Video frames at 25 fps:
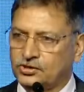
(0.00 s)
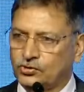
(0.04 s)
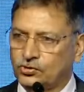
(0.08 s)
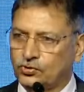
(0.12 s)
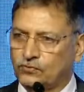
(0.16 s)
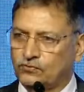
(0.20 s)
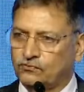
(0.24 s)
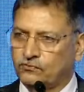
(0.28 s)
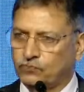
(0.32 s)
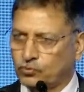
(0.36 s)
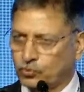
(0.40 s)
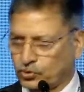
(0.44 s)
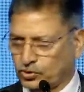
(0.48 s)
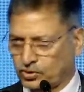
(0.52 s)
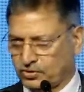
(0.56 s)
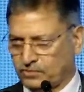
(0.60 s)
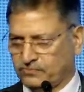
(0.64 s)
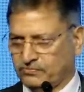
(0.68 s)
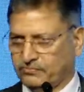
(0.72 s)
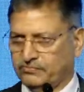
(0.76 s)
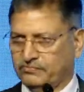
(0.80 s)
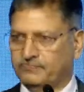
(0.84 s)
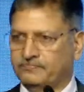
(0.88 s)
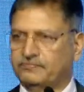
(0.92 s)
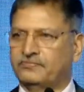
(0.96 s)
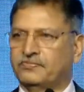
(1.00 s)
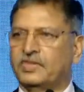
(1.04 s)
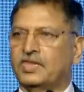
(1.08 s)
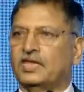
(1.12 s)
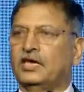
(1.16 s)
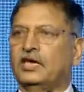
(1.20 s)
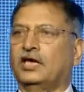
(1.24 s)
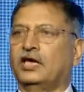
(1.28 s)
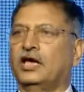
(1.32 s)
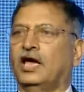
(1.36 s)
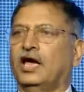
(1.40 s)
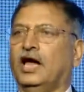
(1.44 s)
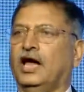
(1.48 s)
forum,
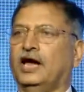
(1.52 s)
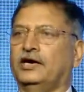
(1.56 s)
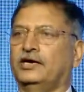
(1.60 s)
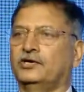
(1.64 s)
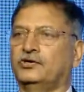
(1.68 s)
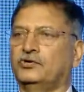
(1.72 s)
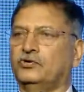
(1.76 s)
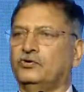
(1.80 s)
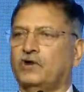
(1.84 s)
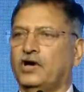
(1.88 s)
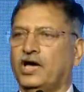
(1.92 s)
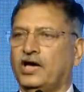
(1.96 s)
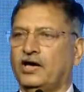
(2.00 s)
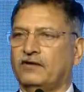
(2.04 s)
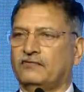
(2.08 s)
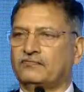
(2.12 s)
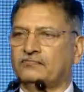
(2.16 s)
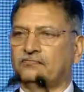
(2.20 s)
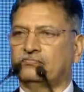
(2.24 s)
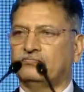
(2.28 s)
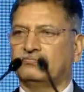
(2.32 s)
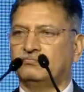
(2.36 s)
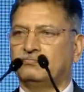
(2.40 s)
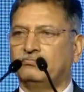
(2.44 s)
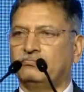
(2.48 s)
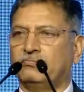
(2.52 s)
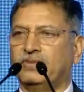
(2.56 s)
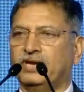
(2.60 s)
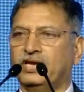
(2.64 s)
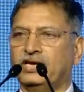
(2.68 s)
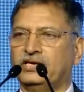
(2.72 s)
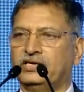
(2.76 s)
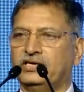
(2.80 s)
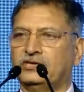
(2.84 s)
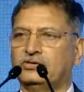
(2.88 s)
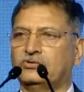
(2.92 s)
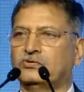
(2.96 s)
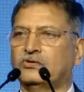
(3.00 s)
and you have made
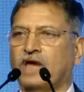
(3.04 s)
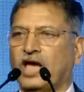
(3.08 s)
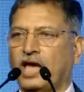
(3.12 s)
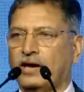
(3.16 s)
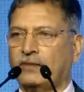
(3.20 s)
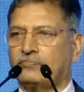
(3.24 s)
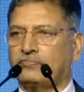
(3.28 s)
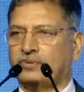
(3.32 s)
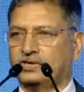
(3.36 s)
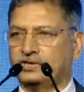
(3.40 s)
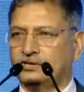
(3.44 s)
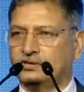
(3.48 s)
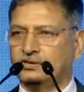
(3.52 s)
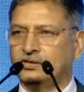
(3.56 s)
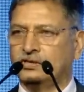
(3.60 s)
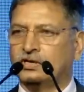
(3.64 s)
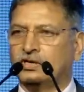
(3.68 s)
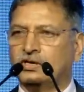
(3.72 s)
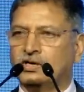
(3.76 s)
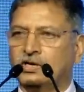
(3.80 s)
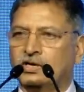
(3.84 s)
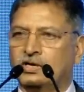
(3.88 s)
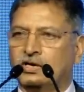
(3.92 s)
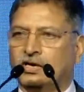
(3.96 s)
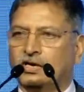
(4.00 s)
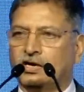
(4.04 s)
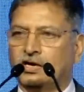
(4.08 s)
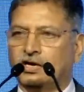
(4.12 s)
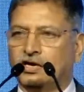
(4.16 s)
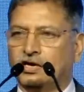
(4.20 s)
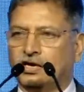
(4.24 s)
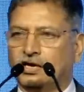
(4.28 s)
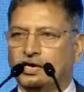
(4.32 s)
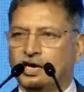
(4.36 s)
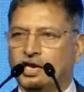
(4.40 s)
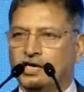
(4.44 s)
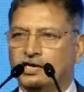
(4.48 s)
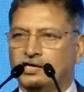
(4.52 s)
it to happen
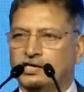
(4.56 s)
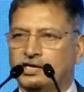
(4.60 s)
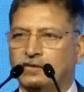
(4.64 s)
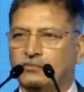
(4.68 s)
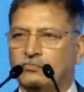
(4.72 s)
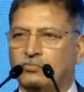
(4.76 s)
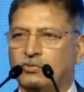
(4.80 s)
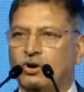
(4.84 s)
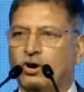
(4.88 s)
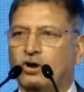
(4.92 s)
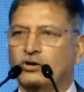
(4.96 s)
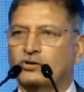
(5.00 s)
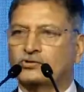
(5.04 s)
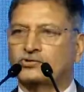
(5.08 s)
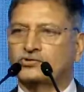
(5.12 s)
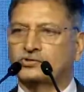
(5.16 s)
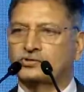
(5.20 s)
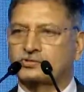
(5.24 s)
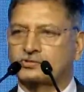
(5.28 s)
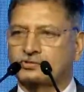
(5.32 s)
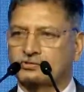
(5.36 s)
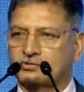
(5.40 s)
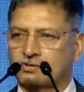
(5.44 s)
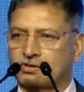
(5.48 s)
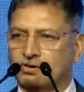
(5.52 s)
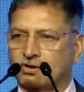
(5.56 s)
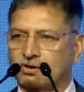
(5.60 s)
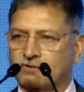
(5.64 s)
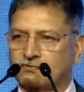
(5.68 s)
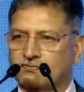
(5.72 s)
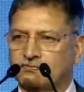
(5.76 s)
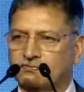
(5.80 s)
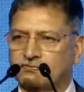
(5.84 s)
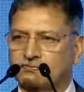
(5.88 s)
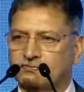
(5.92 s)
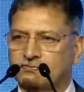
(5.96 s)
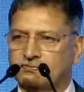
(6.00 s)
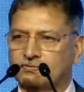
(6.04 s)
like a boss of
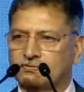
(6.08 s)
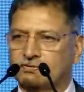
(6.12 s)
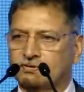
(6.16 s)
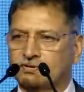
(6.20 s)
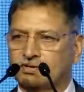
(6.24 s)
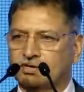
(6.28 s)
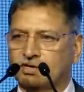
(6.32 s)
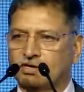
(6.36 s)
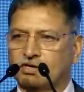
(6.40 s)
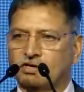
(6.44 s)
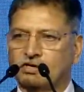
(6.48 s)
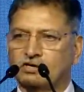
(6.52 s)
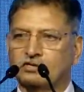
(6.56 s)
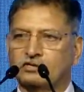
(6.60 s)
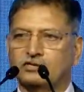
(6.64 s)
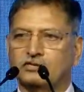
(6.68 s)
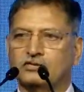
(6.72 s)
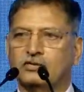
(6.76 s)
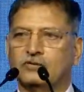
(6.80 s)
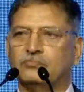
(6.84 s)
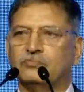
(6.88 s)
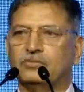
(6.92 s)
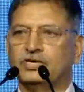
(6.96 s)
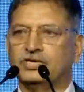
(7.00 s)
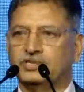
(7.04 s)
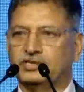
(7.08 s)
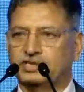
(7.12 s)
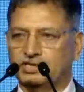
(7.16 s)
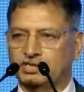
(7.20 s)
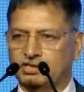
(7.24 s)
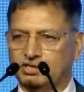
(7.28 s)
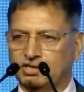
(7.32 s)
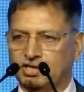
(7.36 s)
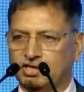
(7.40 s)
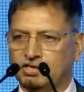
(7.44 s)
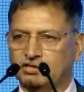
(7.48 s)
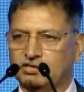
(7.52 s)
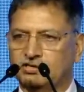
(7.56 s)
the meeting
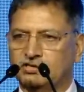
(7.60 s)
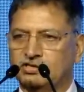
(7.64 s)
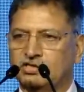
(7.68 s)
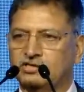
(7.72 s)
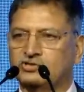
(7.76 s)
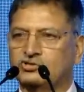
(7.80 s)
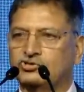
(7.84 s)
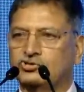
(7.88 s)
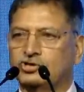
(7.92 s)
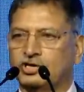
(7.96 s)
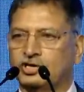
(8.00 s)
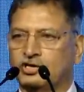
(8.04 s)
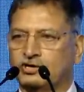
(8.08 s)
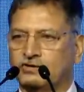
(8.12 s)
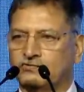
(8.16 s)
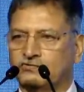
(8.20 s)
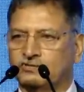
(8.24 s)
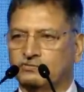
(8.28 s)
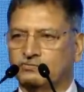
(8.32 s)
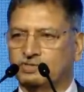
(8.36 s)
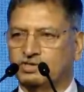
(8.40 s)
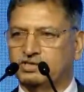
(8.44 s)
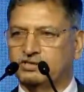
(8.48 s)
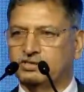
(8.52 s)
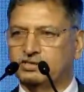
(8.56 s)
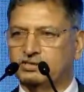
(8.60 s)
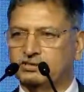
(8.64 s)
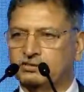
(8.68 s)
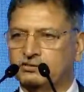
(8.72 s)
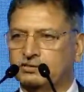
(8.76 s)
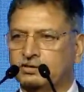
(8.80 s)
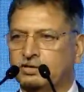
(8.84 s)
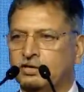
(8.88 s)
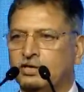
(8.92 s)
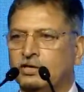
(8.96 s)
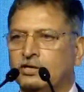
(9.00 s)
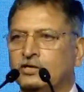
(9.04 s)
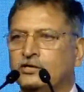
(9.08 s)
rather than chair of the meeting.
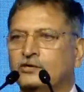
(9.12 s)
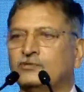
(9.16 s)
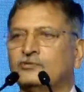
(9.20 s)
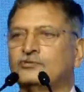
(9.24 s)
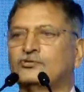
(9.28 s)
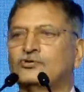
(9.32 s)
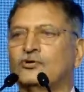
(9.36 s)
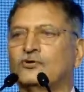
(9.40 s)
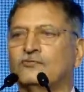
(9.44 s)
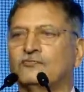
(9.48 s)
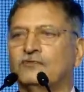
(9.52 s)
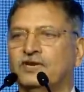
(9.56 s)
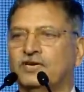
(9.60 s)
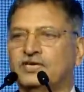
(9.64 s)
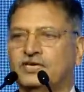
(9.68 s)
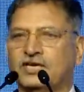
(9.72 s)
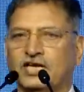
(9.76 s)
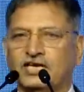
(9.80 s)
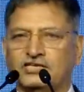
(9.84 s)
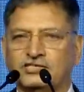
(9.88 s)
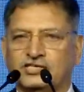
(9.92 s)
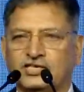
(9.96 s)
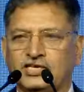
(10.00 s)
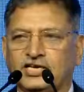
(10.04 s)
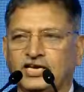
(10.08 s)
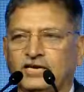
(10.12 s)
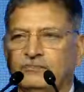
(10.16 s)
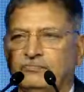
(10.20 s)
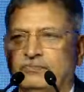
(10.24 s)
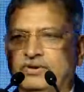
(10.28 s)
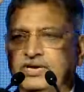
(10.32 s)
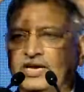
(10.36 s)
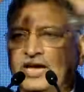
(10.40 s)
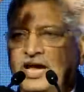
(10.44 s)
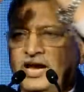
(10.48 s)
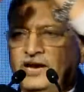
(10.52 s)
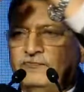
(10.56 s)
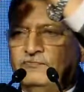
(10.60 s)
So fantastic, and big
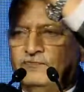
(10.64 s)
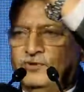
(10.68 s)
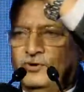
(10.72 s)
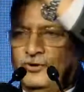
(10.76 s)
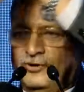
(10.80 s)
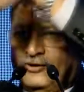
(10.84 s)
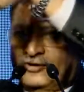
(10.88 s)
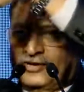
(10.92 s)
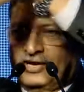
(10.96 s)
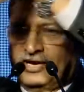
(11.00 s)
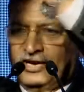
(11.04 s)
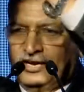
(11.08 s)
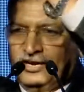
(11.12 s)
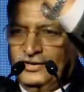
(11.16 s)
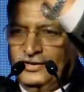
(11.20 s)
hand for Dr. Ella.